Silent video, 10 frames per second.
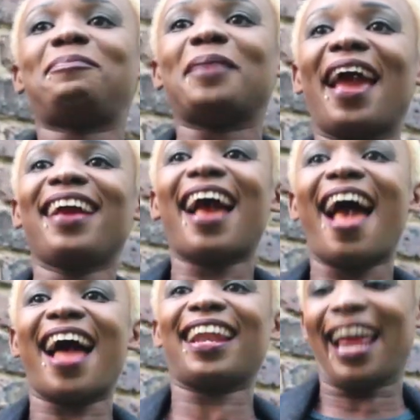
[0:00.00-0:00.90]

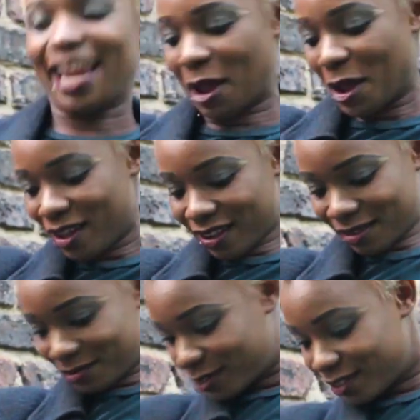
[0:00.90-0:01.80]
banger, like
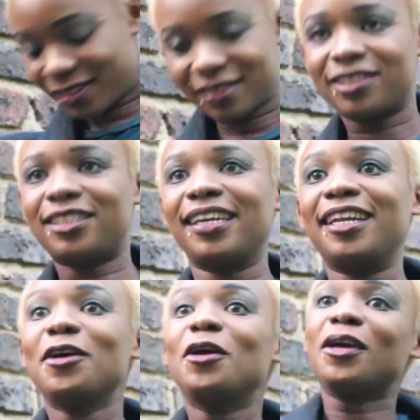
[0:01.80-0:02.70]

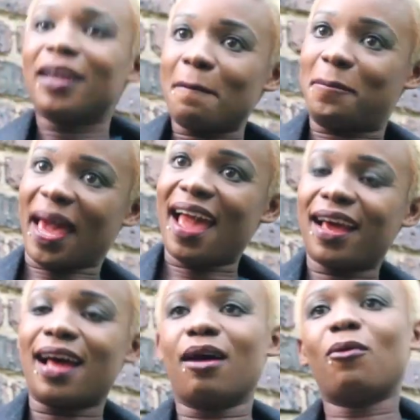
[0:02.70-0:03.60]
shit,
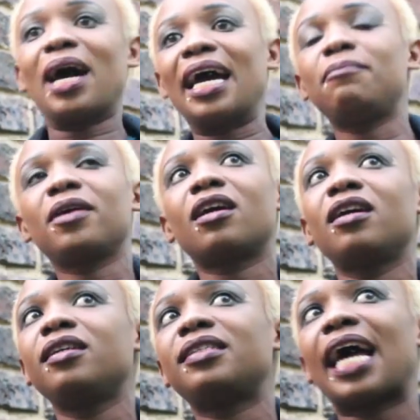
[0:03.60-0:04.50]
banger. Why?
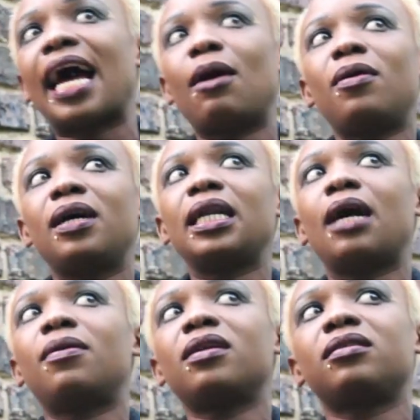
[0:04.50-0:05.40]
Because I want
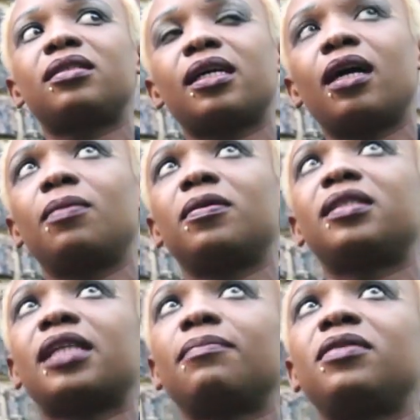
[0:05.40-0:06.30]
I want to start
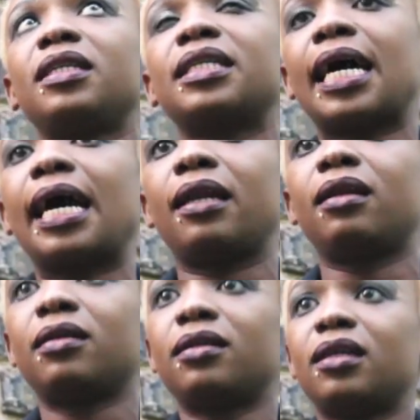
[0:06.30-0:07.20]
with something
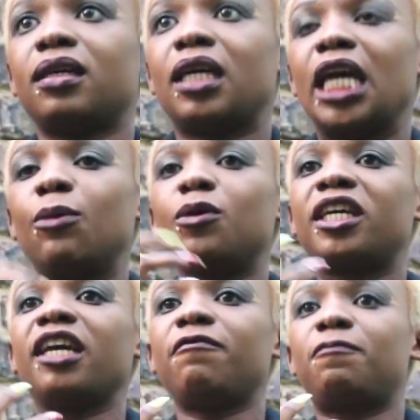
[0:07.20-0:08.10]
that it will
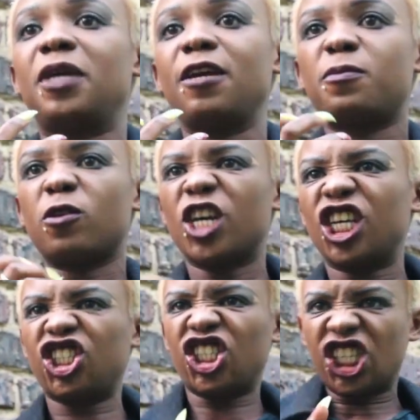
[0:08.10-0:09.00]
give people
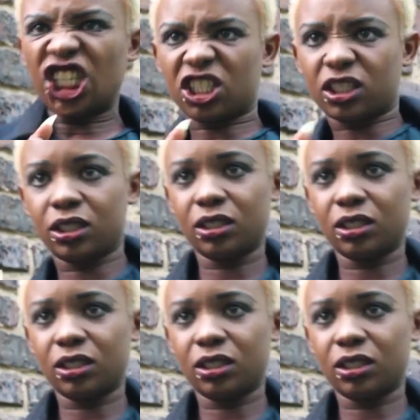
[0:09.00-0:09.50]
a chill,